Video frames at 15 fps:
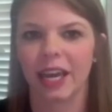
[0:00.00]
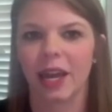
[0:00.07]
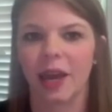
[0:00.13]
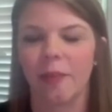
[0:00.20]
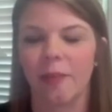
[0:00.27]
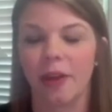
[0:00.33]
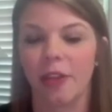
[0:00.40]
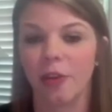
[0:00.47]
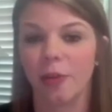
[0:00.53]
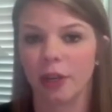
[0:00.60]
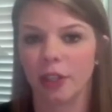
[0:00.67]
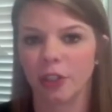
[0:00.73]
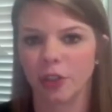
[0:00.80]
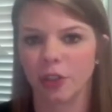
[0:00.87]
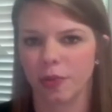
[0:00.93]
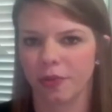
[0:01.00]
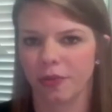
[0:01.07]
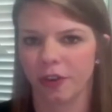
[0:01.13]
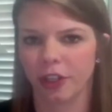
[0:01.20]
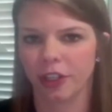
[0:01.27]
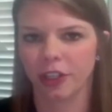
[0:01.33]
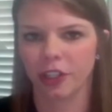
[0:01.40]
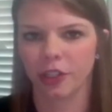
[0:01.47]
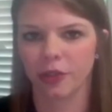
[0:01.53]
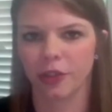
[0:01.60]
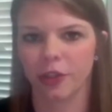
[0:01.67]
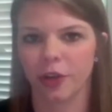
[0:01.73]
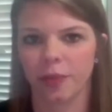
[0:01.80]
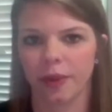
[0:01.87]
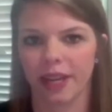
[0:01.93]
Mother Mushroom first used
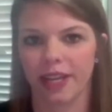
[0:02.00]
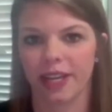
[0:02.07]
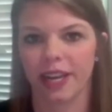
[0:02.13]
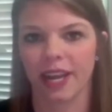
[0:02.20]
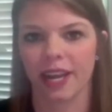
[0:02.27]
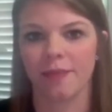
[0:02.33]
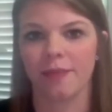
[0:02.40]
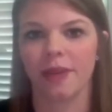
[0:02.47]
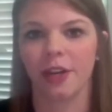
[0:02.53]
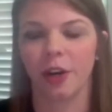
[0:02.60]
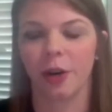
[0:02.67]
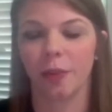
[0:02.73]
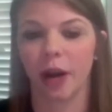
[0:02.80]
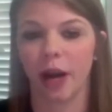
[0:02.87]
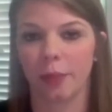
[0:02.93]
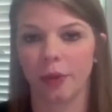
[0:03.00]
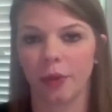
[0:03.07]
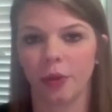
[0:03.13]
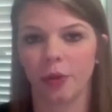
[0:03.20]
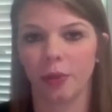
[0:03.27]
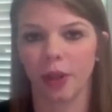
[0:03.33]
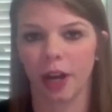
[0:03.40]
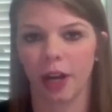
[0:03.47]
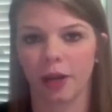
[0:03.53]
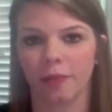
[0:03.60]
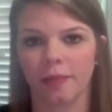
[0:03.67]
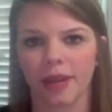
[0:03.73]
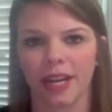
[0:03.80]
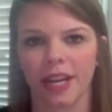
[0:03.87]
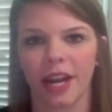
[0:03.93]
her pen name in her popular blog
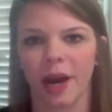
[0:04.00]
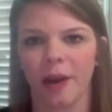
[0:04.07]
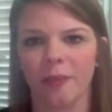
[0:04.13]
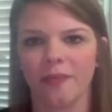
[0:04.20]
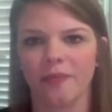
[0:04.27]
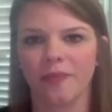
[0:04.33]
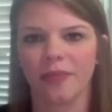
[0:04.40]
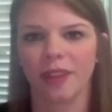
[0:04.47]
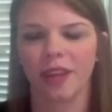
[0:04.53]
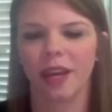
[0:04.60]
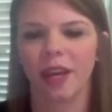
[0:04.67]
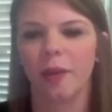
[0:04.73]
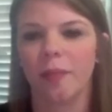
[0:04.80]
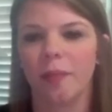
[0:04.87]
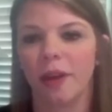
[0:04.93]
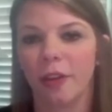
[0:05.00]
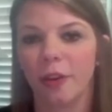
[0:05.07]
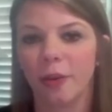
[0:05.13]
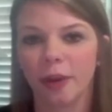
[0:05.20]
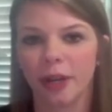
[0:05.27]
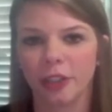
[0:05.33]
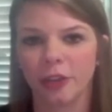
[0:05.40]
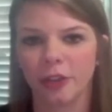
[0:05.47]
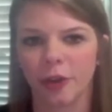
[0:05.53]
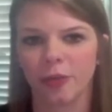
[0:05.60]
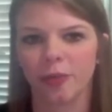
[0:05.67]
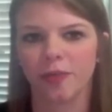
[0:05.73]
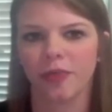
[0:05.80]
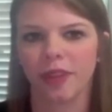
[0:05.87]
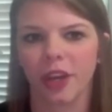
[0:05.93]
Mae Nam. Mother
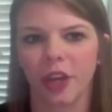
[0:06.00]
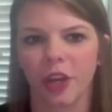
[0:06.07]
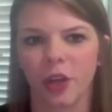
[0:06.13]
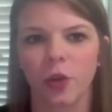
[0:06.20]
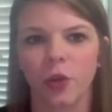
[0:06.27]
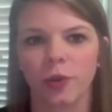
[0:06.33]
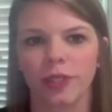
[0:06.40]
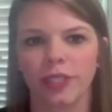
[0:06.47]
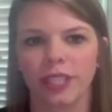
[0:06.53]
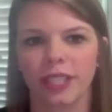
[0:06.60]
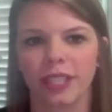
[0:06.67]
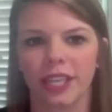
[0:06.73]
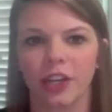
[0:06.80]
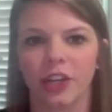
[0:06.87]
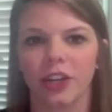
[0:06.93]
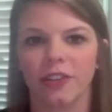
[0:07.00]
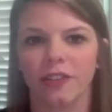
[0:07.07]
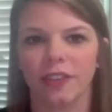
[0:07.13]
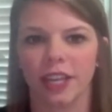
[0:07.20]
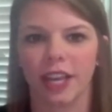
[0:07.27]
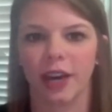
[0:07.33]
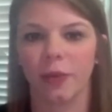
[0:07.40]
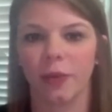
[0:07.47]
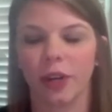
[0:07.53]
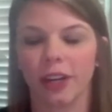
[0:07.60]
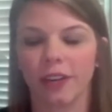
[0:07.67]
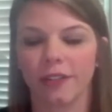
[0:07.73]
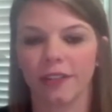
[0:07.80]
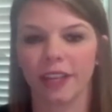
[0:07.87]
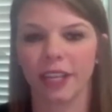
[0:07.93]
Mushroom, who was the leader of the network
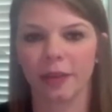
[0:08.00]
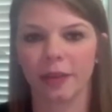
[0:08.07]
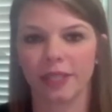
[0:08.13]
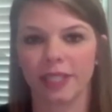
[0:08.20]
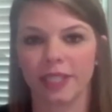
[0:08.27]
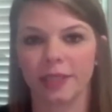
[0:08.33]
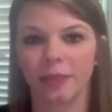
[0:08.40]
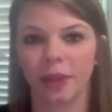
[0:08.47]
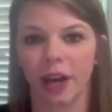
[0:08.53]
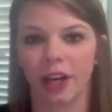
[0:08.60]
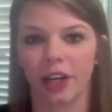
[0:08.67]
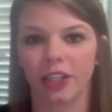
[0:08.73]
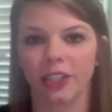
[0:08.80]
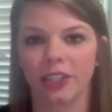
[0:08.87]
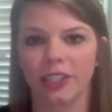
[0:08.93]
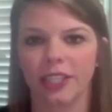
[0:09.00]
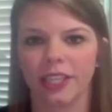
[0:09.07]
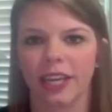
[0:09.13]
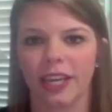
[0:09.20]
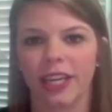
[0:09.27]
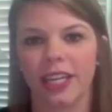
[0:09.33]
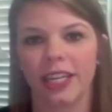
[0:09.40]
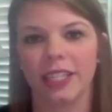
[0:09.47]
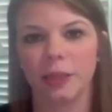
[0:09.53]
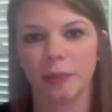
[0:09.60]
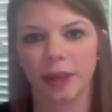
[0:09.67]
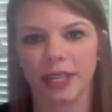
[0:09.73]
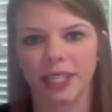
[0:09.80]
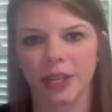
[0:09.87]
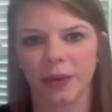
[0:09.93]
of Vietnamese bloggers, an
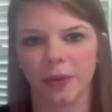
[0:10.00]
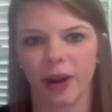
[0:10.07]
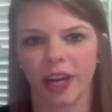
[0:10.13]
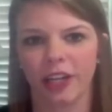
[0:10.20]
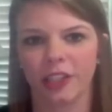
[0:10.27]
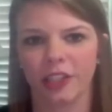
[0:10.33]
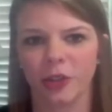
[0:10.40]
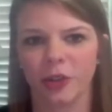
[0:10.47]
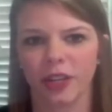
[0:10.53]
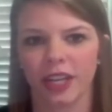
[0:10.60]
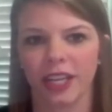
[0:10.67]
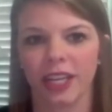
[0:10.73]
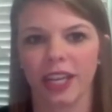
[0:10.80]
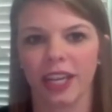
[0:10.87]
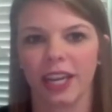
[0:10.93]
independent writers union,